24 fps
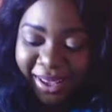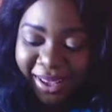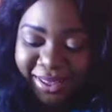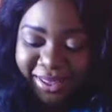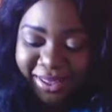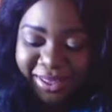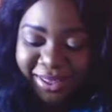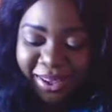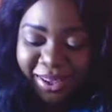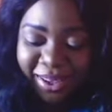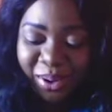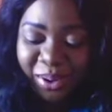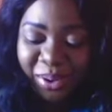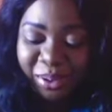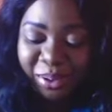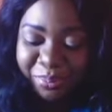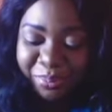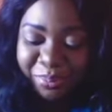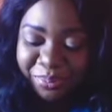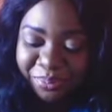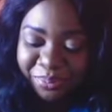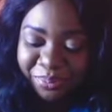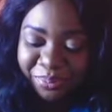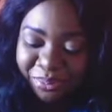
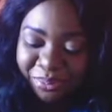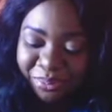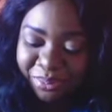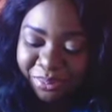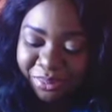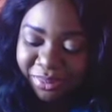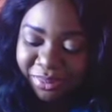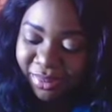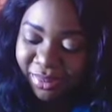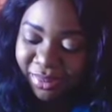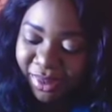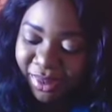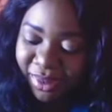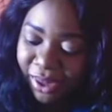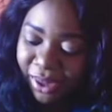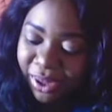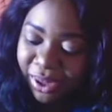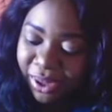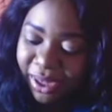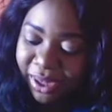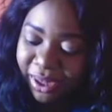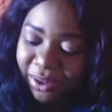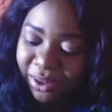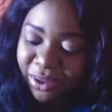So,
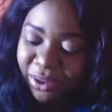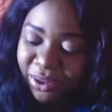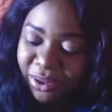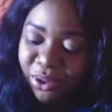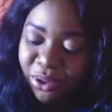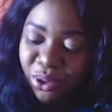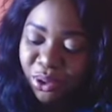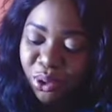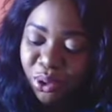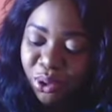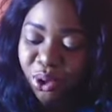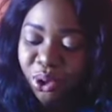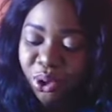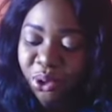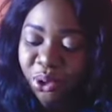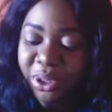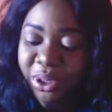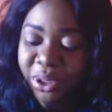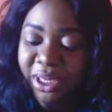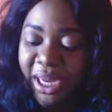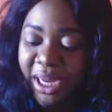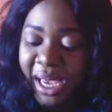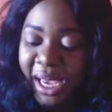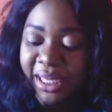what else? Do you
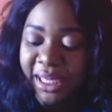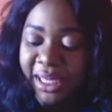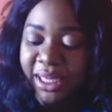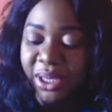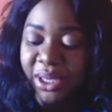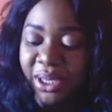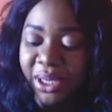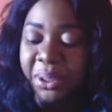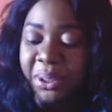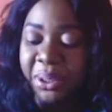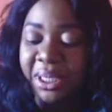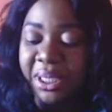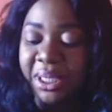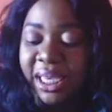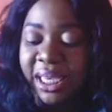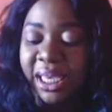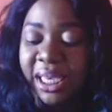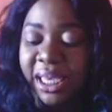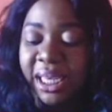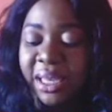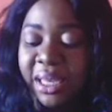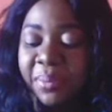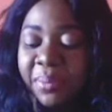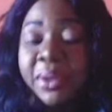dance or
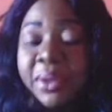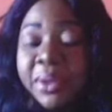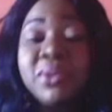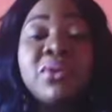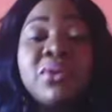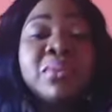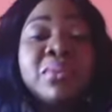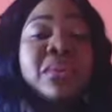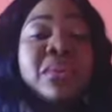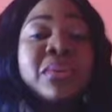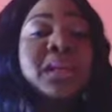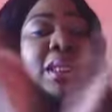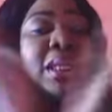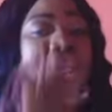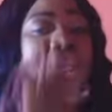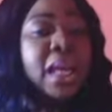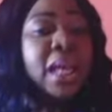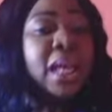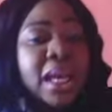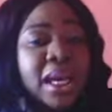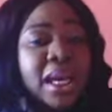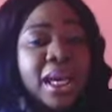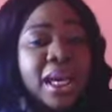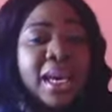sing in the bedroom?
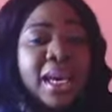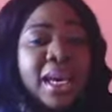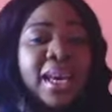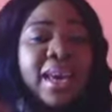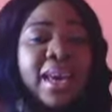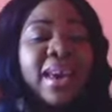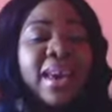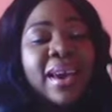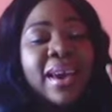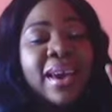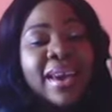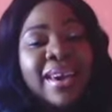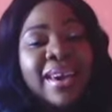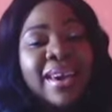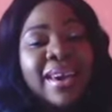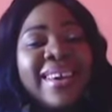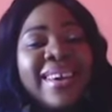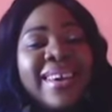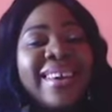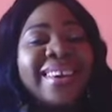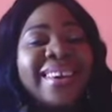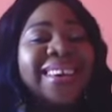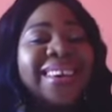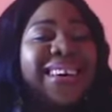Yay!
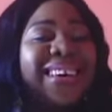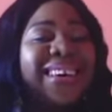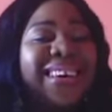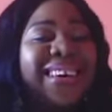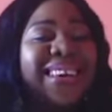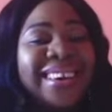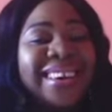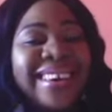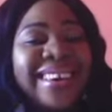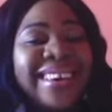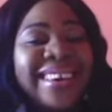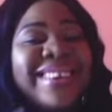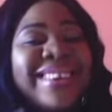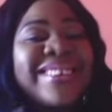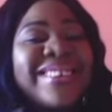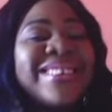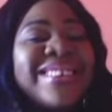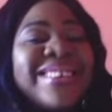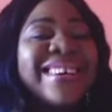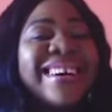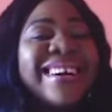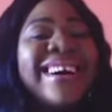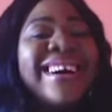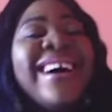Hey!
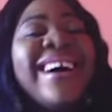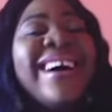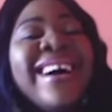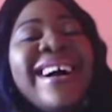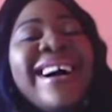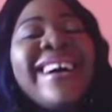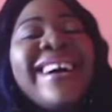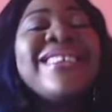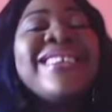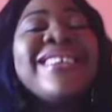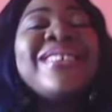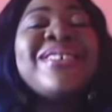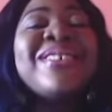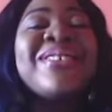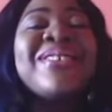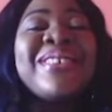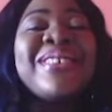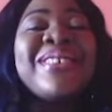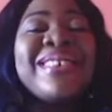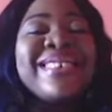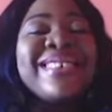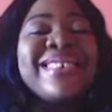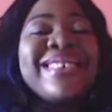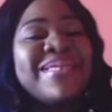
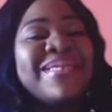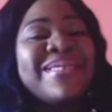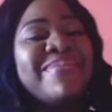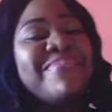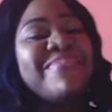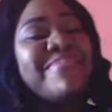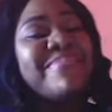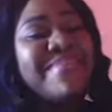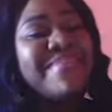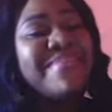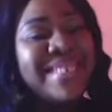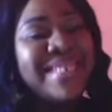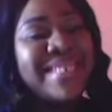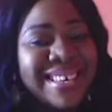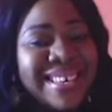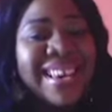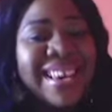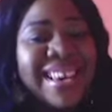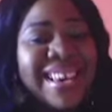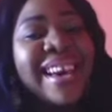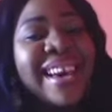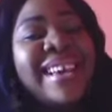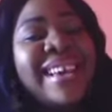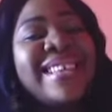Trust me,
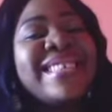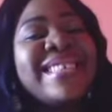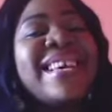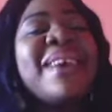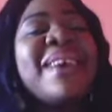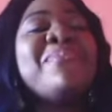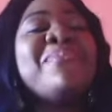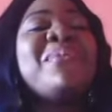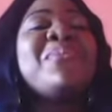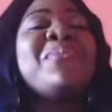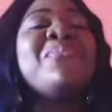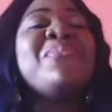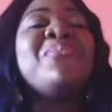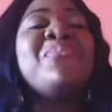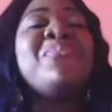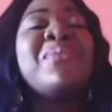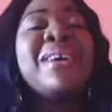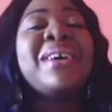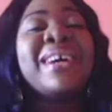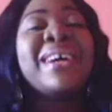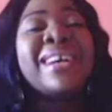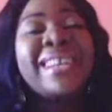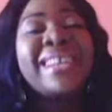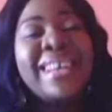guys, I'm a
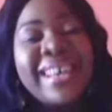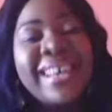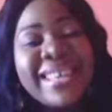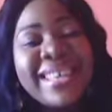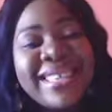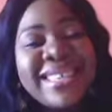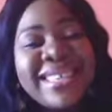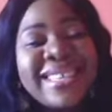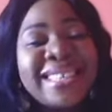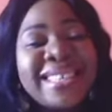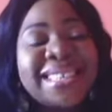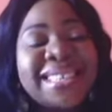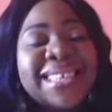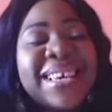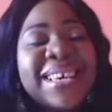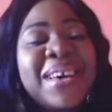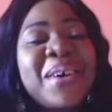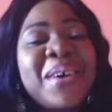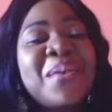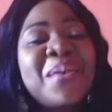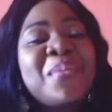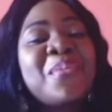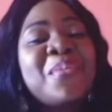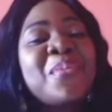badass
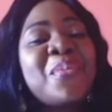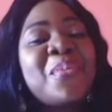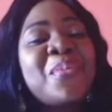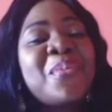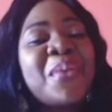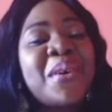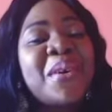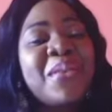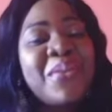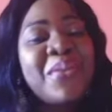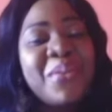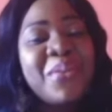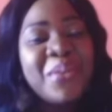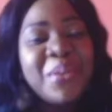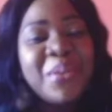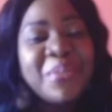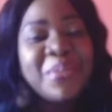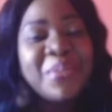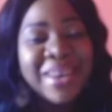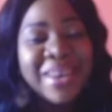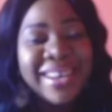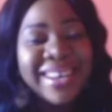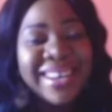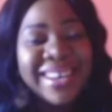
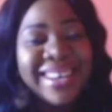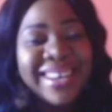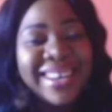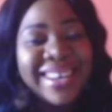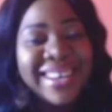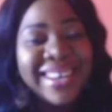performer